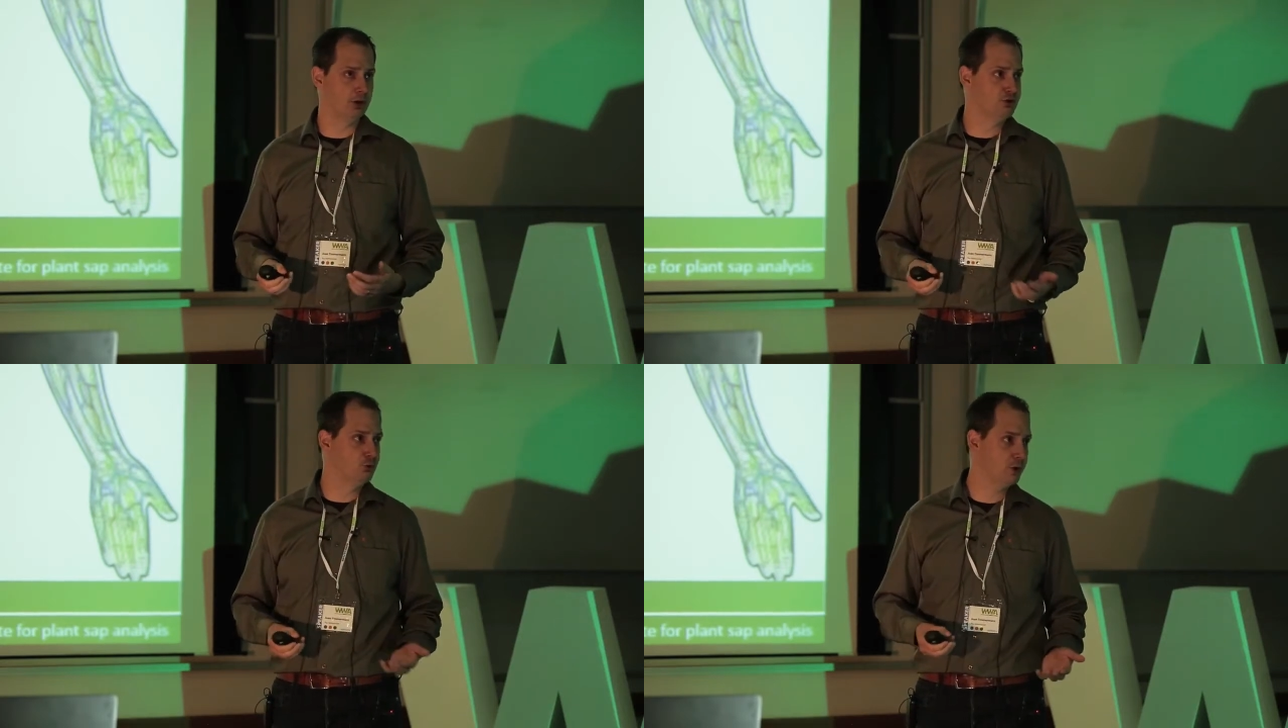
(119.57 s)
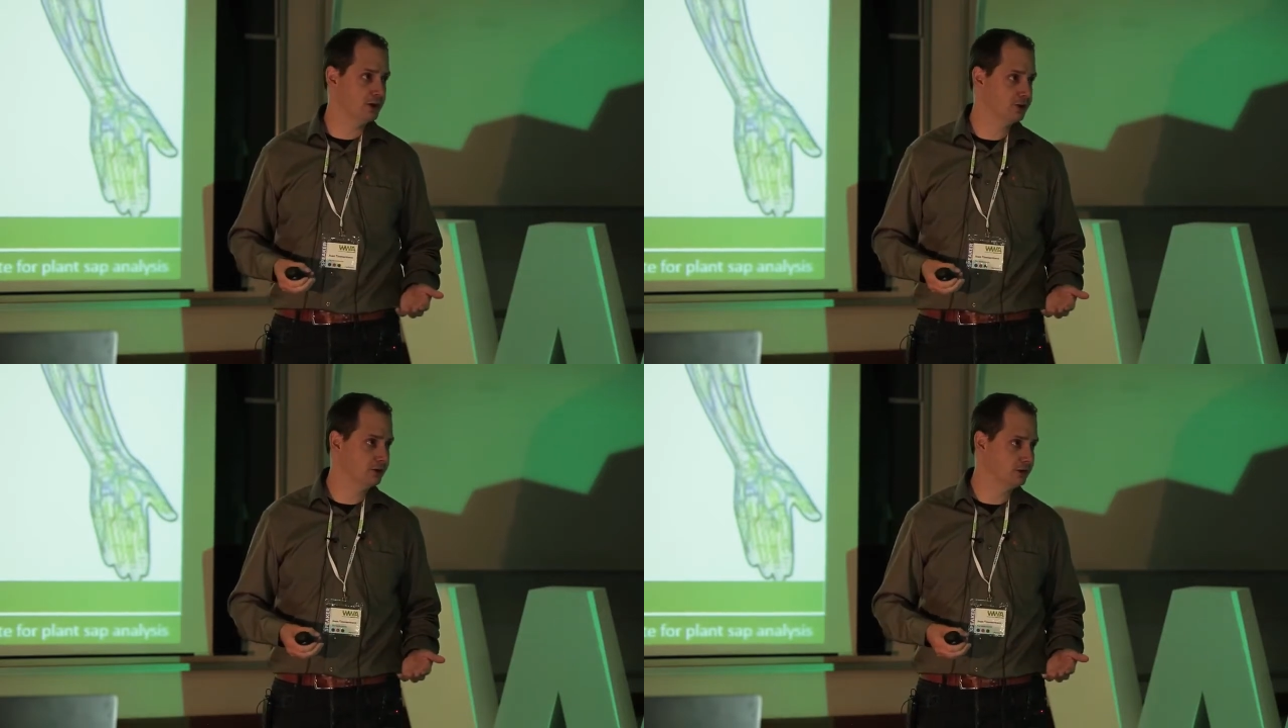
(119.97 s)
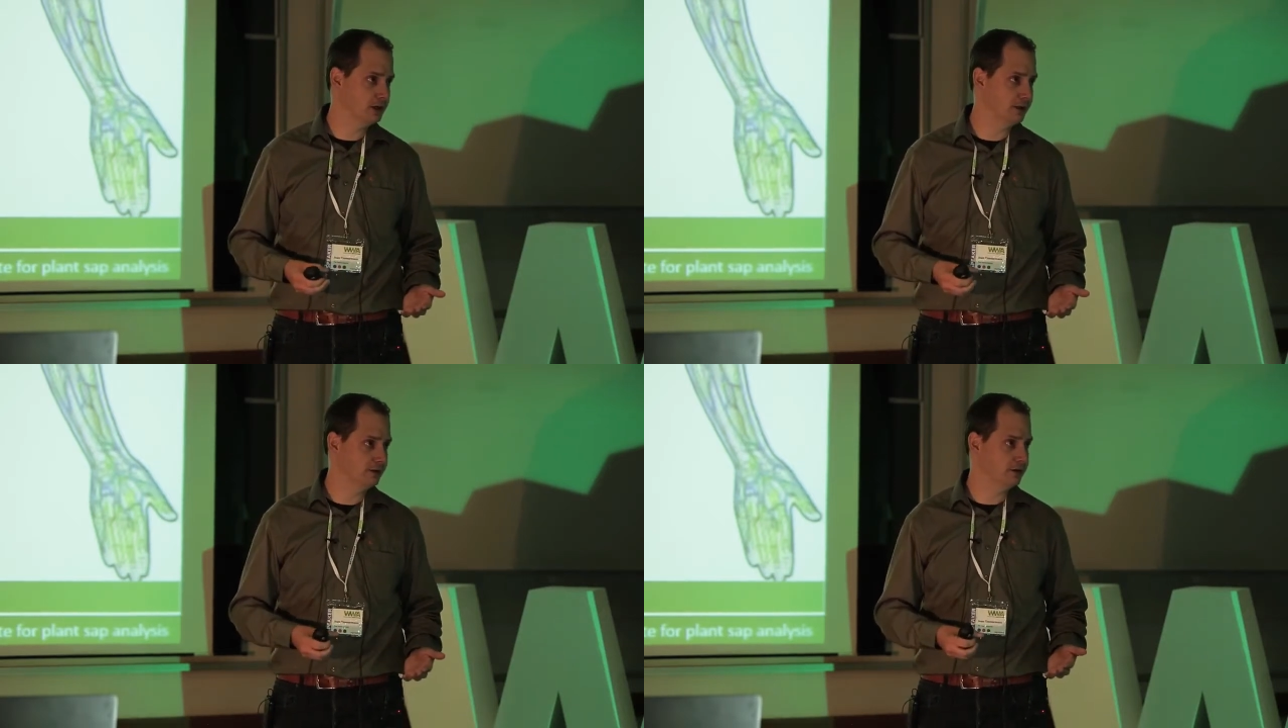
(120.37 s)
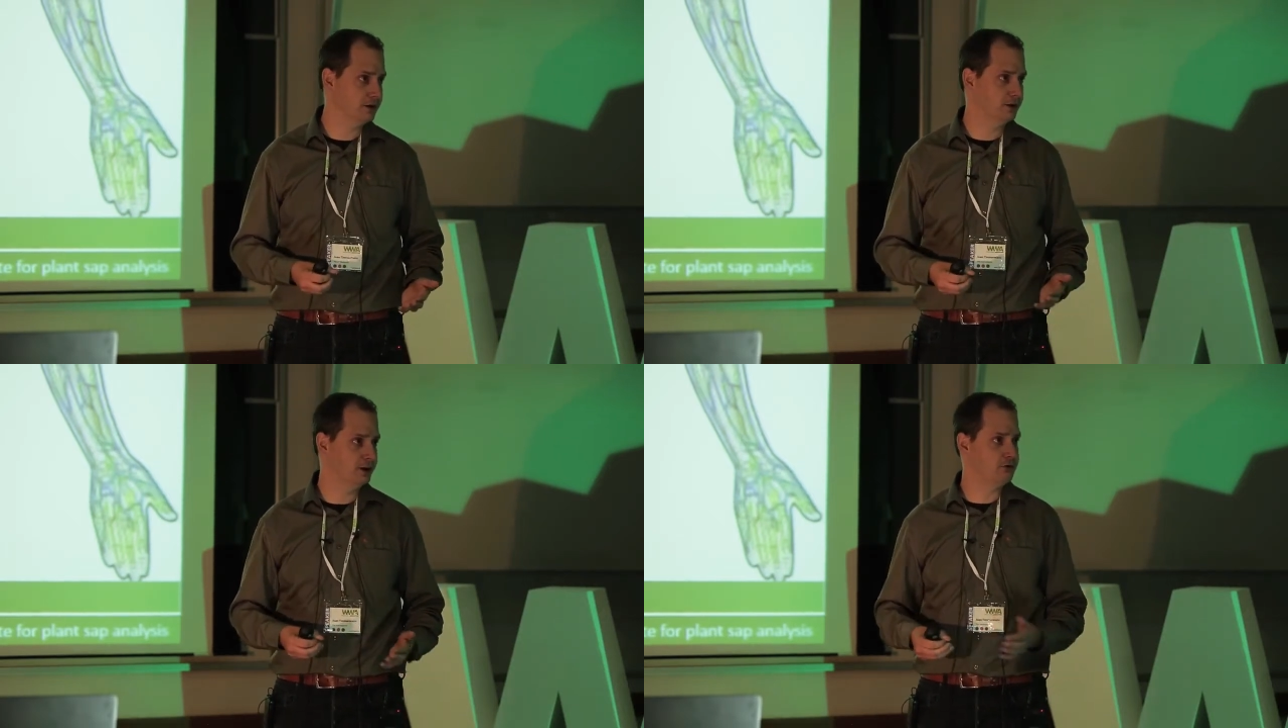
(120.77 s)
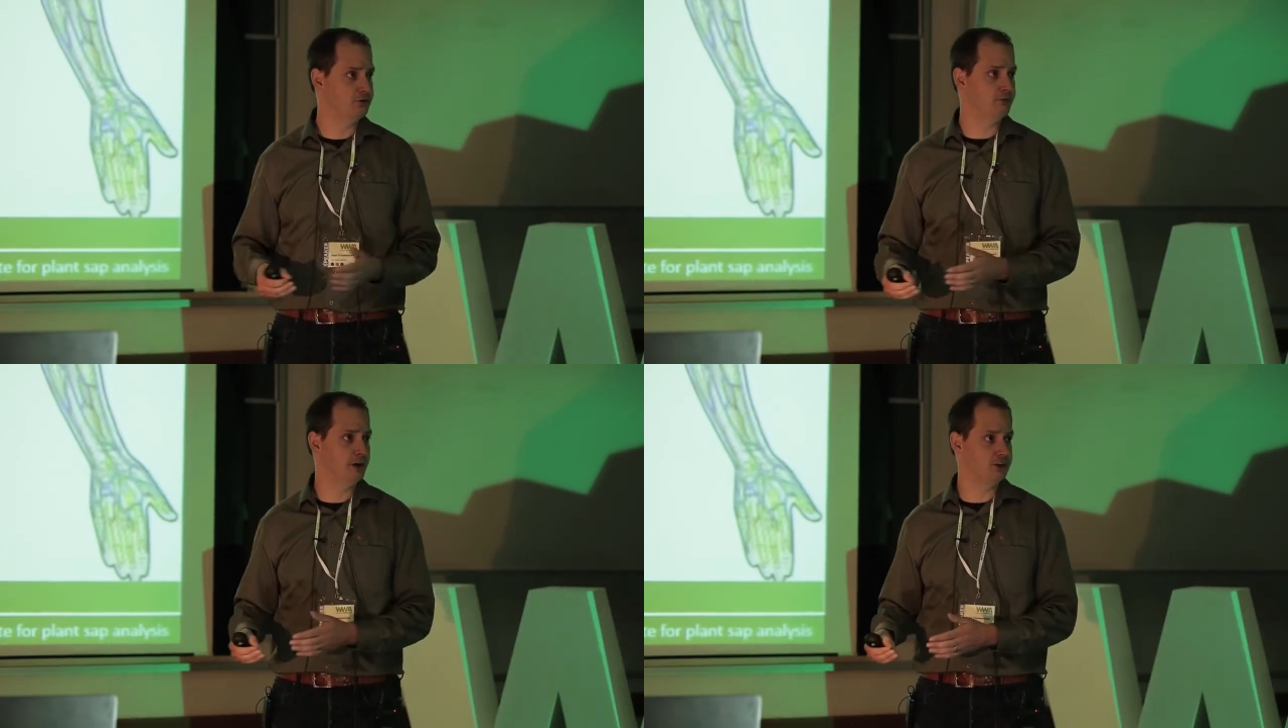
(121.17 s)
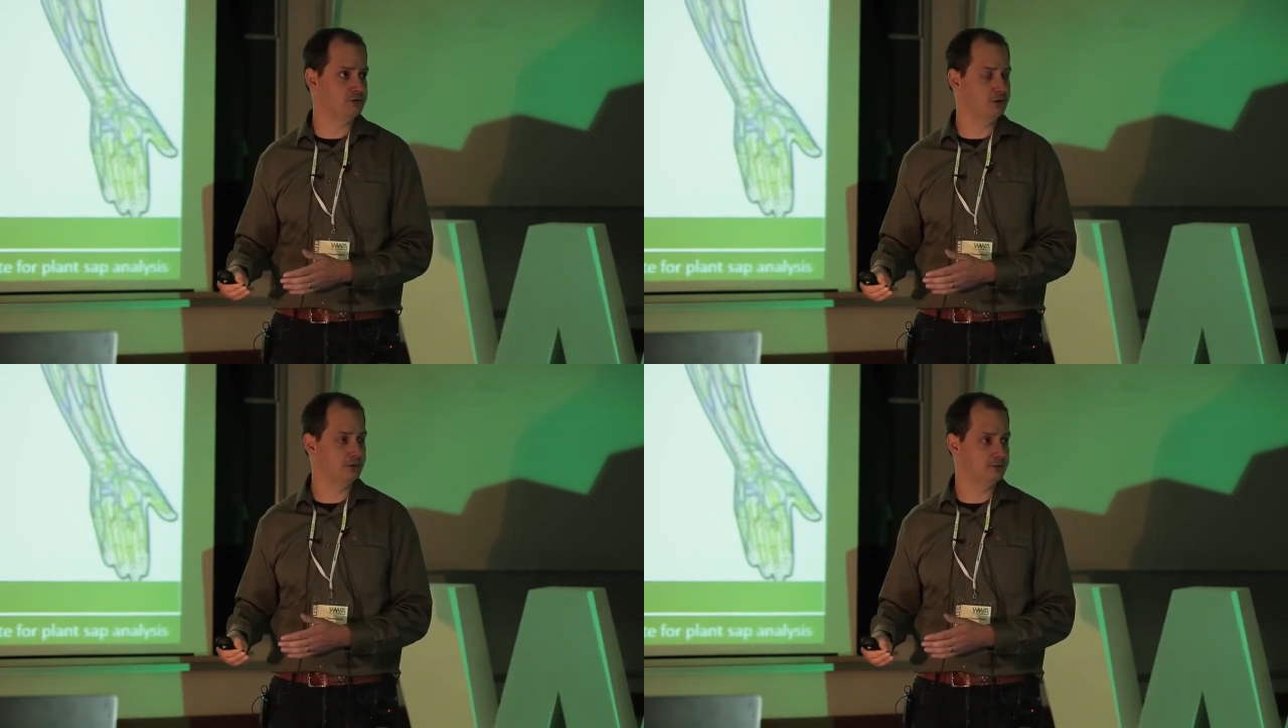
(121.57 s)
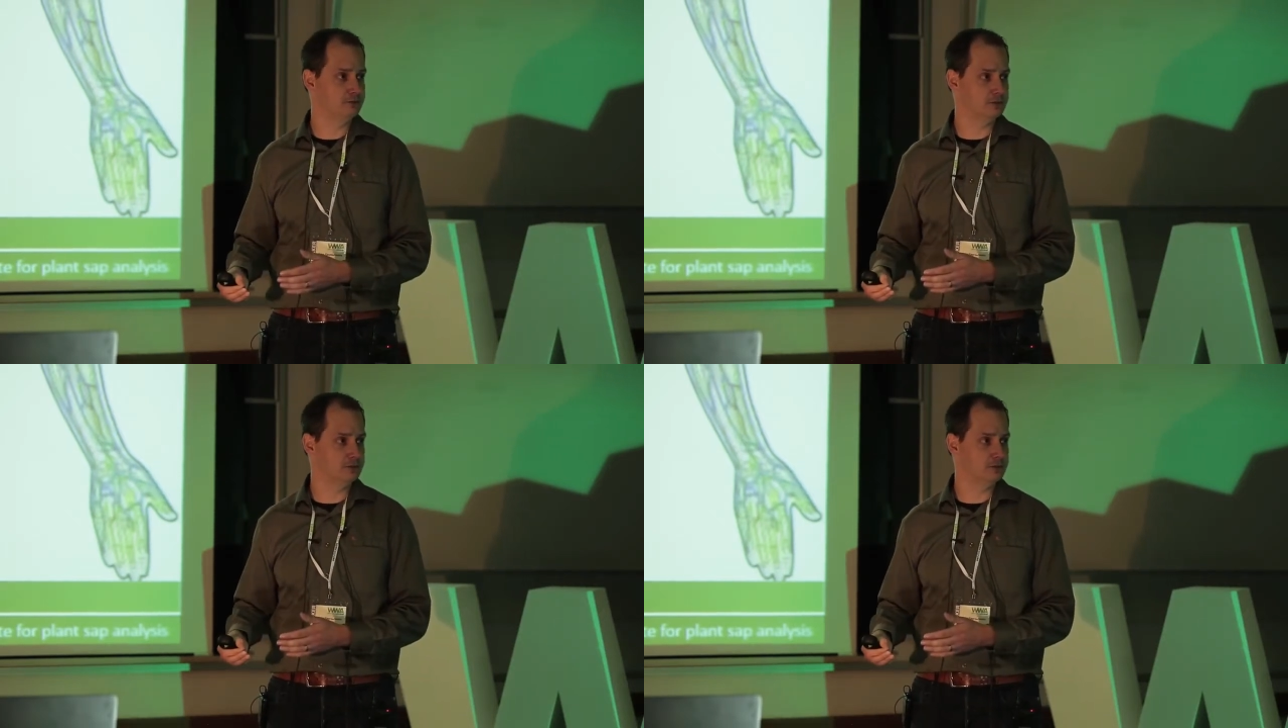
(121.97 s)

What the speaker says: mildew pressure and nitrogen management,